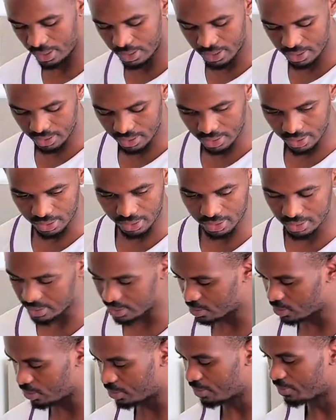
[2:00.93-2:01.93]
I guess
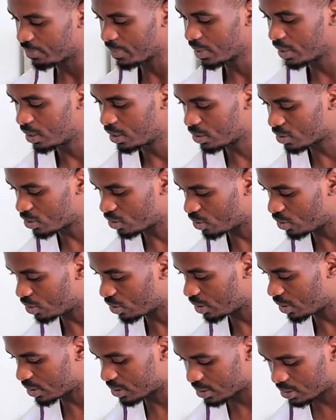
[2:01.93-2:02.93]
so. So
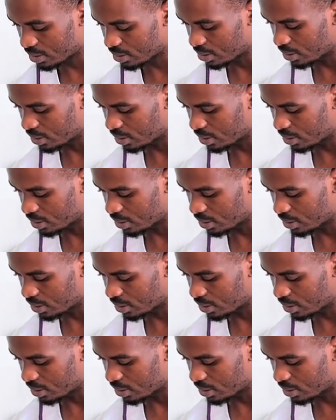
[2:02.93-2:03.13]
let's get